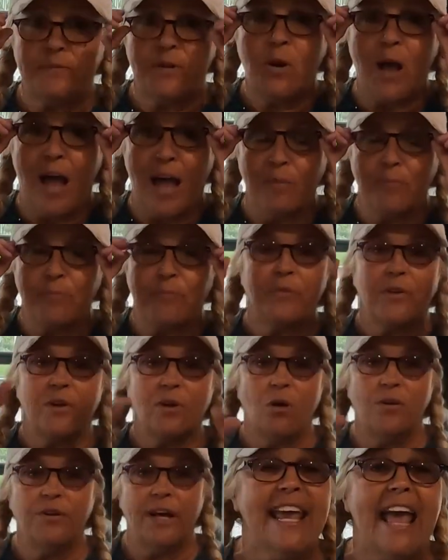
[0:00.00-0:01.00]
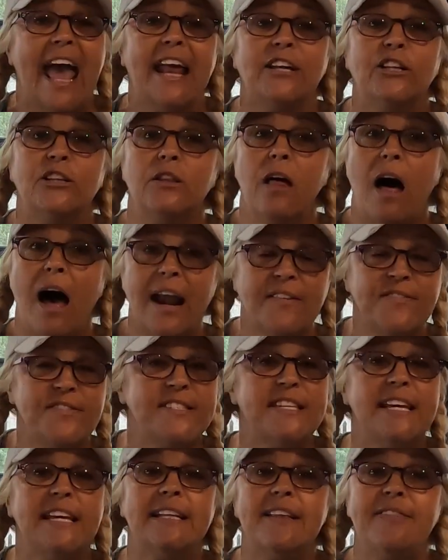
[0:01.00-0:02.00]
Okay. Well, he had a lot of
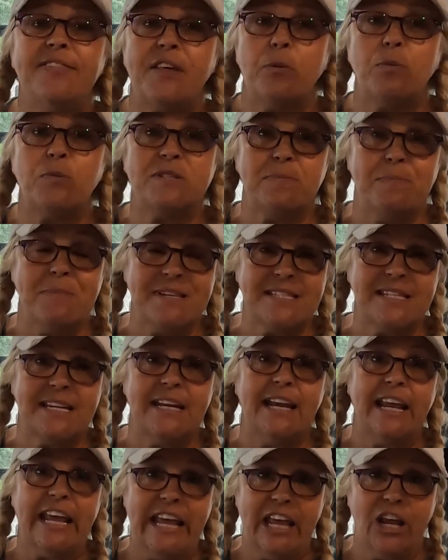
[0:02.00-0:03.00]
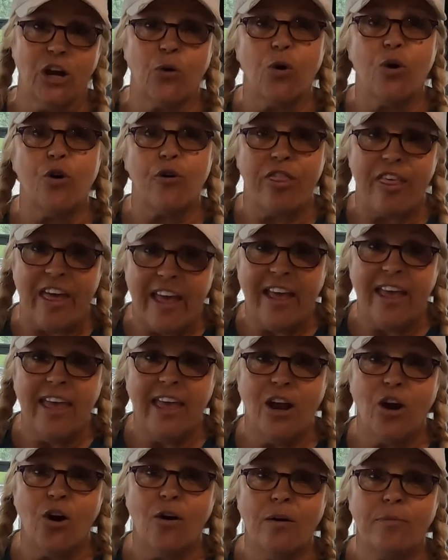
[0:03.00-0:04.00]
sealant that was missing here or
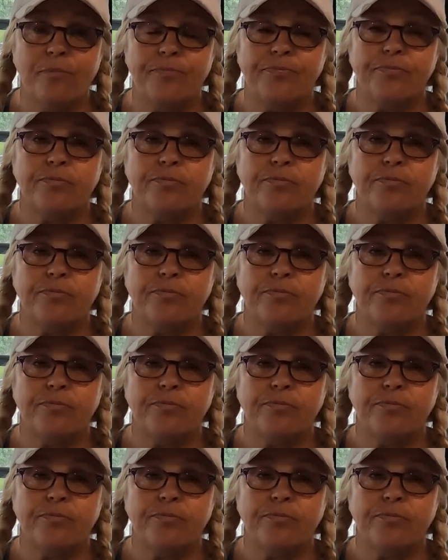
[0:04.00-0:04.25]
here.